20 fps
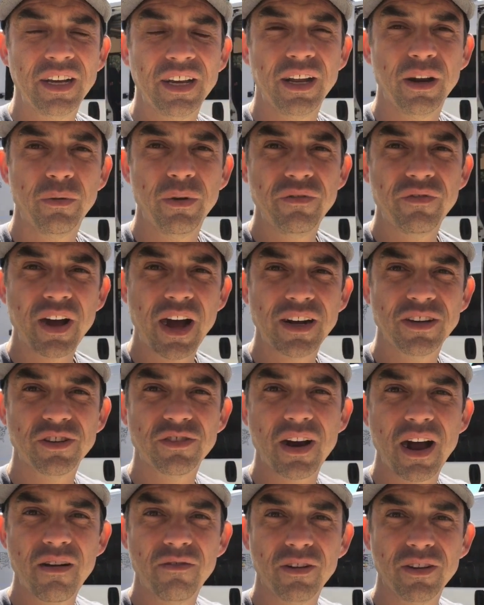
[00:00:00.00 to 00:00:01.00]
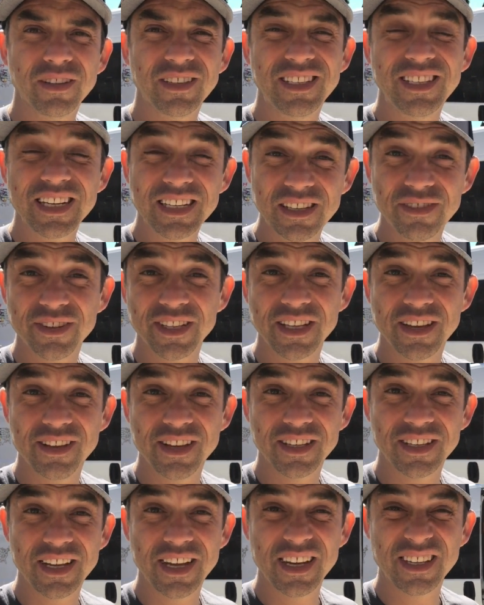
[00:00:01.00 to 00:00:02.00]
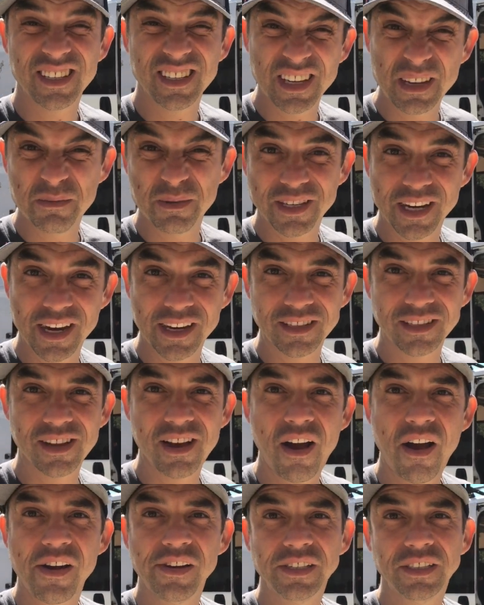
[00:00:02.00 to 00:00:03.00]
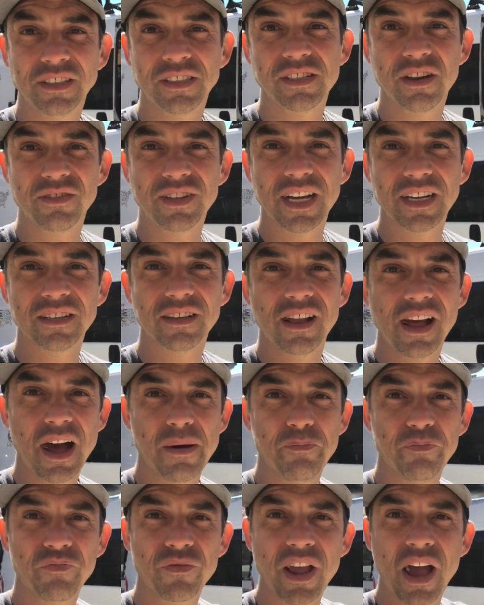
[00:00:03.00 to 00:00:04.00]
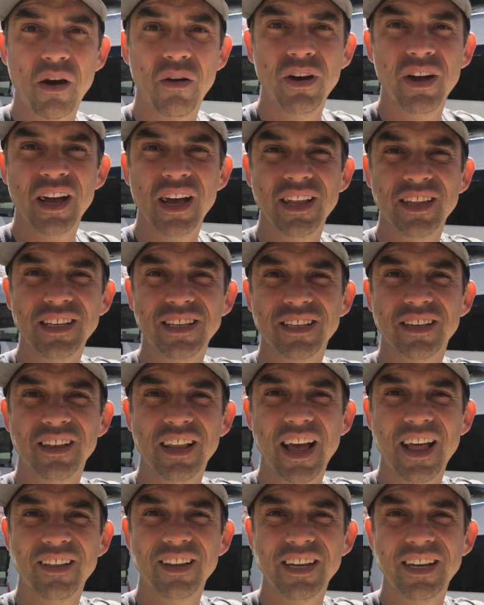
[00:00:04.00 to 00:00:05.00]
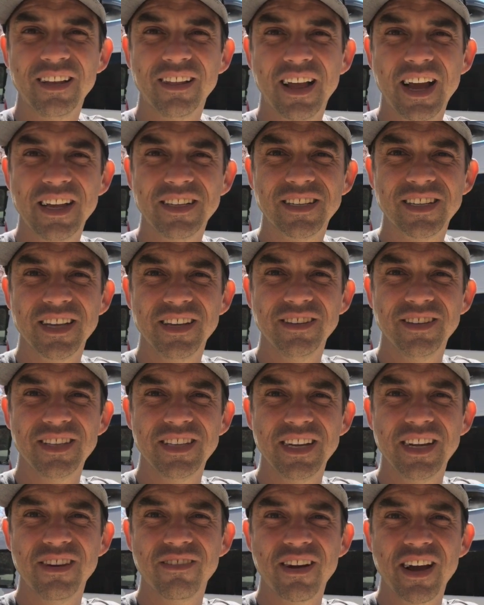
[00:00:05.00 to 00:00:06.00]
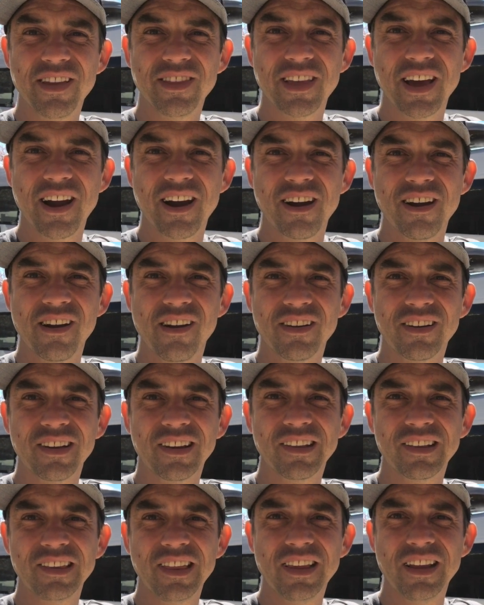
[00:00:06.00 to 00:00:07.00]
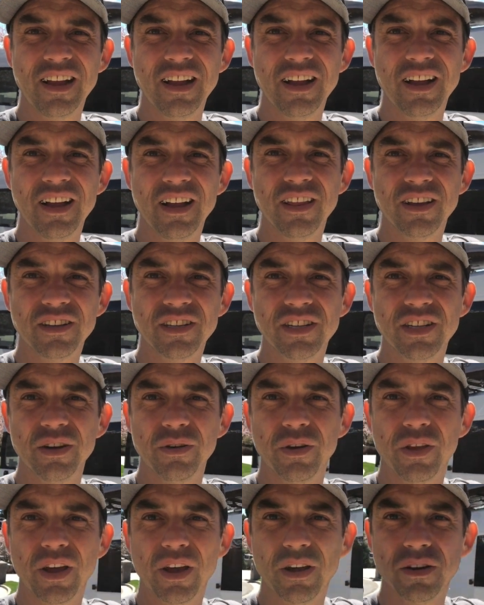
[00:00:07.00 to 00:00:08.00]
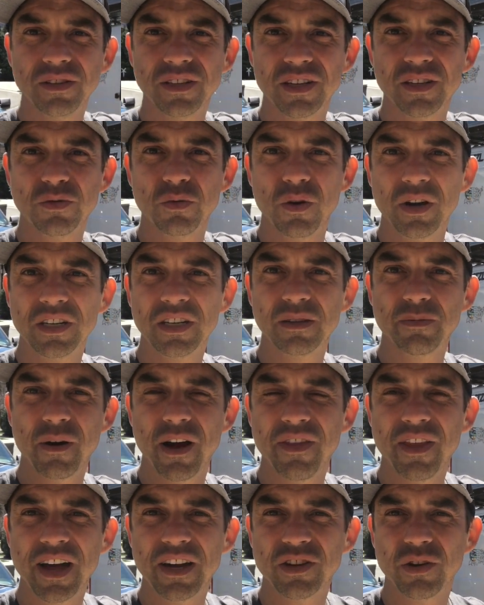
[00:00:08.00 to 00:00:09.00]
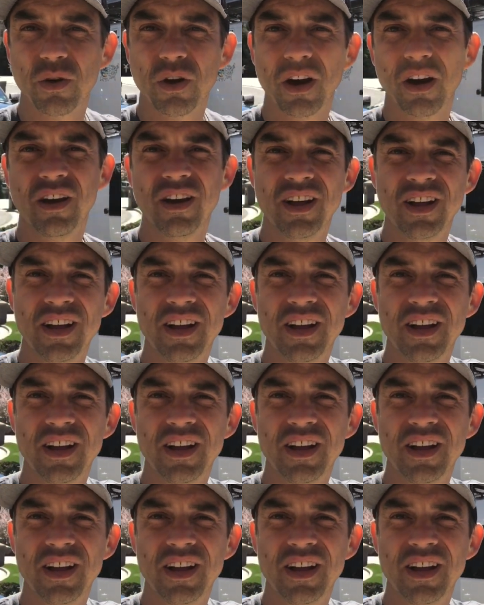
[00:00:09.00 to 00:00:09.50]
You know, we've got to travel 6 of us in this thing and sleep 6. So it takes a lot. Now, these little LED lights that you see right there, there's 2 of those. There's one just behind that door.